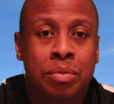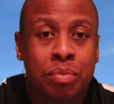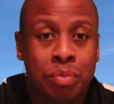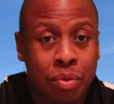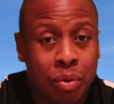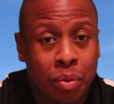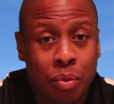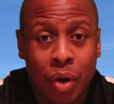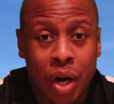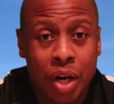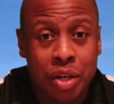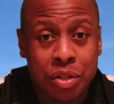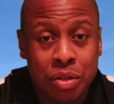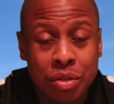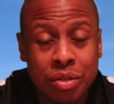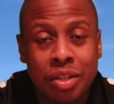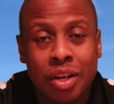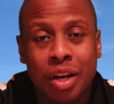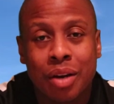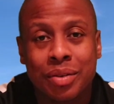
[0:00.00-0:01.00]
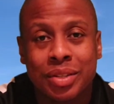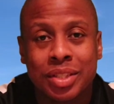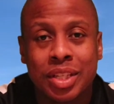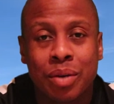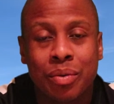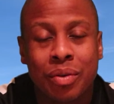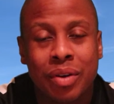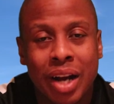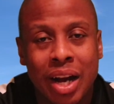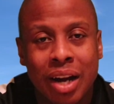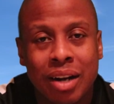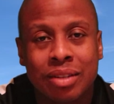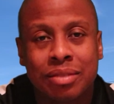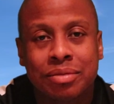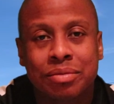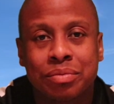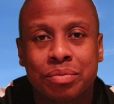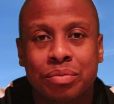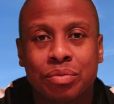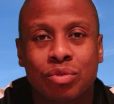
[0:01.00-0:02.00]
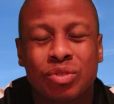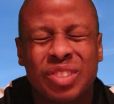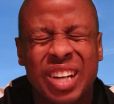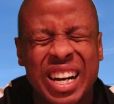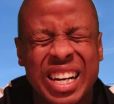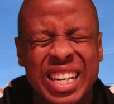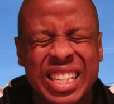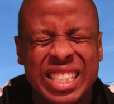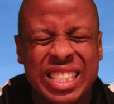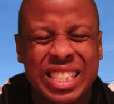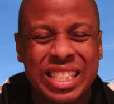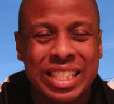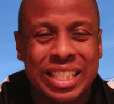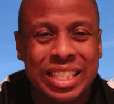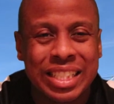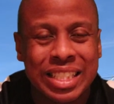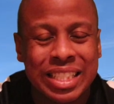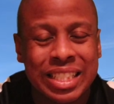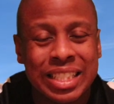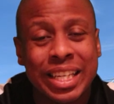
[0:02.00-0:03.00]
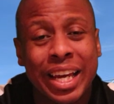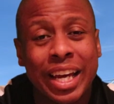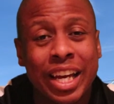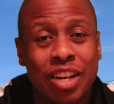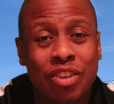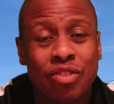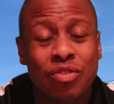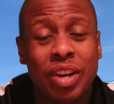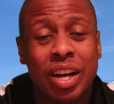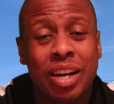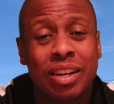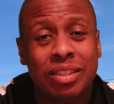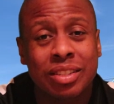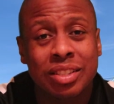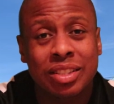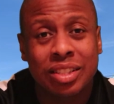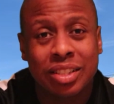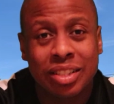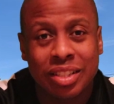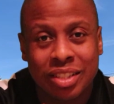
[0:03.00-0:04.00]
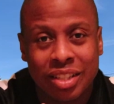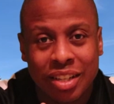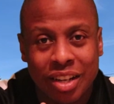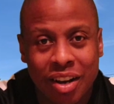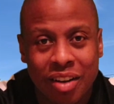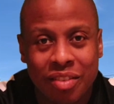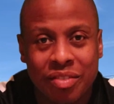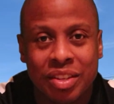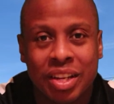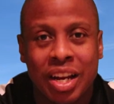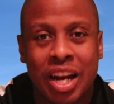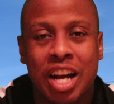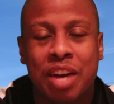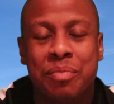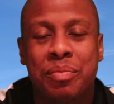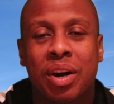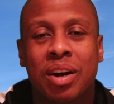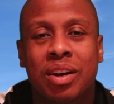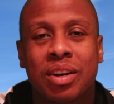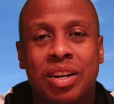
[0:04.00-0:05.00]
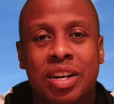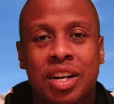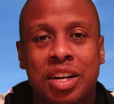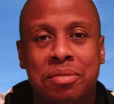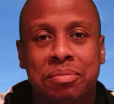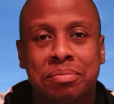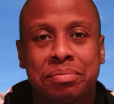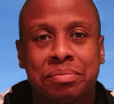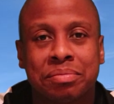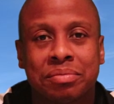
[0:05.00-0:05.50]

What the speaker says: But what I do know is that we're out the second round of the Carabao Cup.